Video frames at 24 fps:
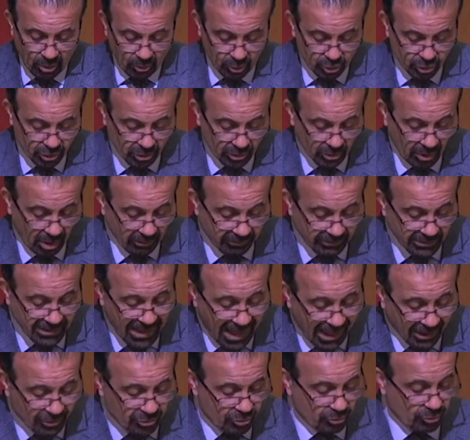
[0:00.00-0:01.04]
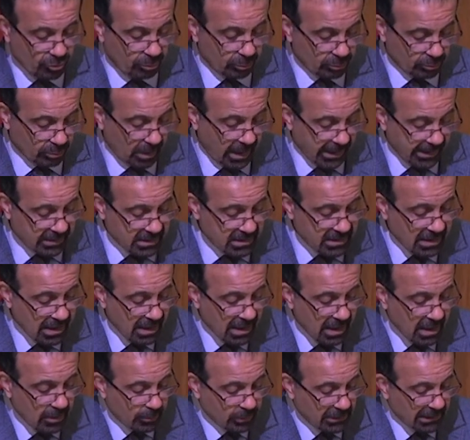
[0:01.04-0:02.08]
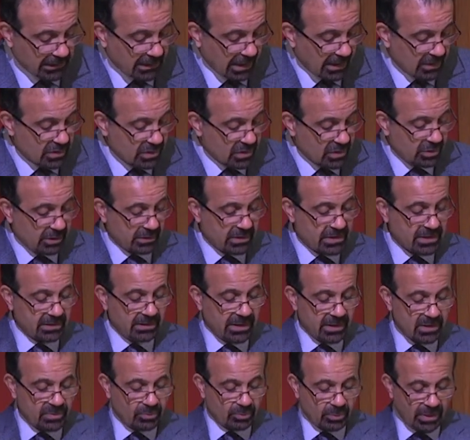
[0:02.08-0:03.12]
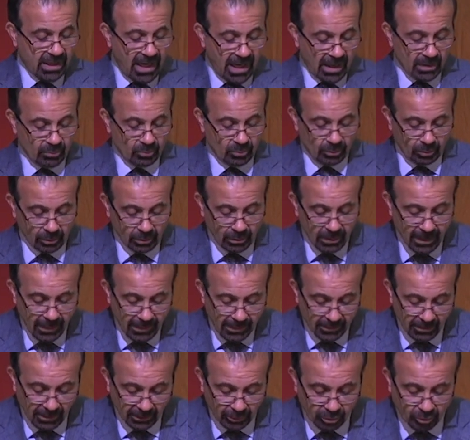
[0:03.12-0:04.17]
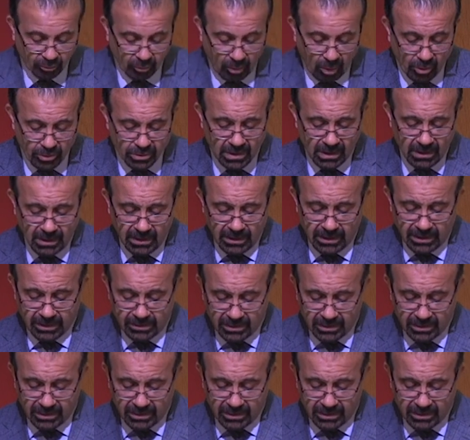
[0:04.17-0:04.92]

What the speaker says: notion of natural rights when it asserts in its preamble that, quote,